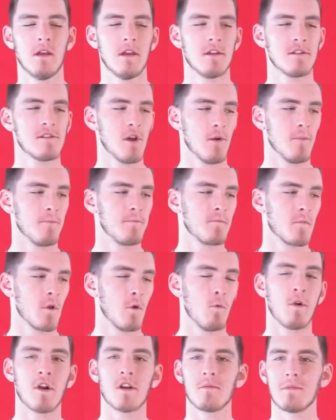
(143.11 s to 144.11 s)
So,
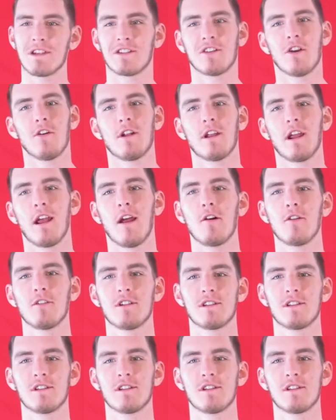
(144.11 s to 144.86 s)
we're going to be starting our